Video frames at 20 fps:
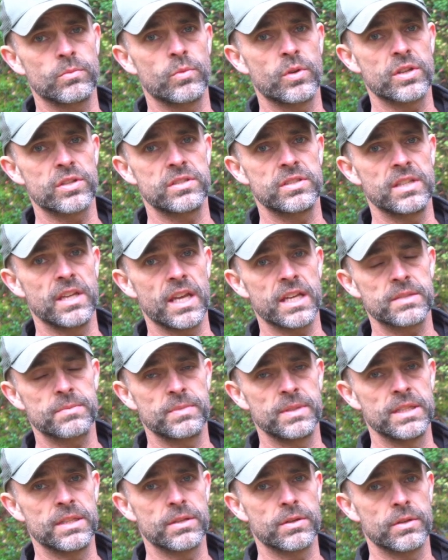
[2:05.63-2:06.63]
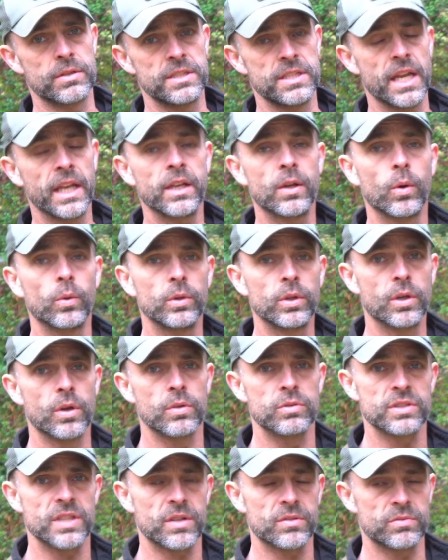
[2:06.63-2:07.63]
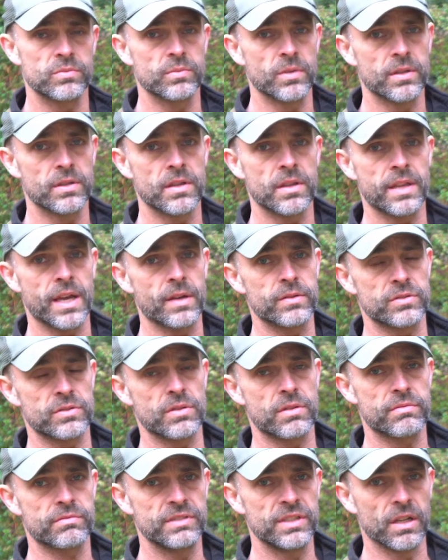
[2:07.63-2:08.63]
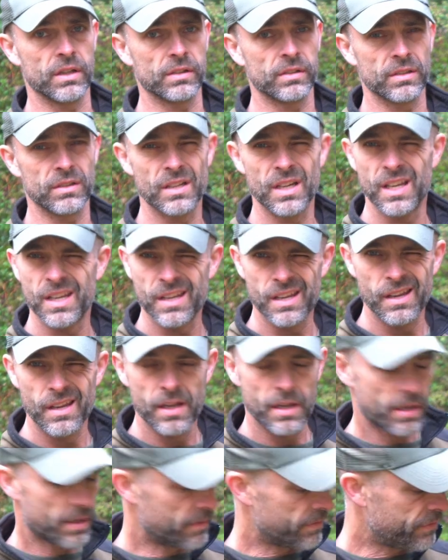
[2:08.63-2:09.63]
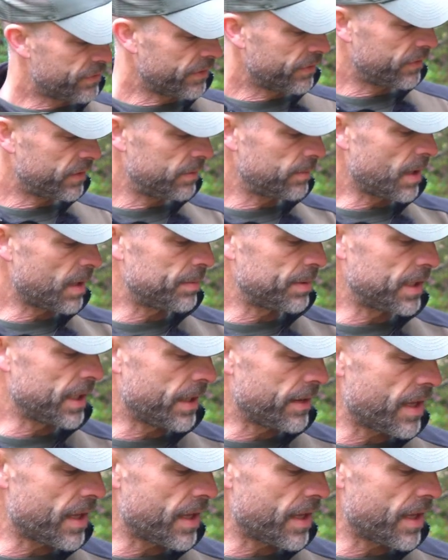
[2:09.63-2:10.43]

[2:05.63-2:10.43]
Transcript: whereas the XP38 only goes out to 1,350 maybe. And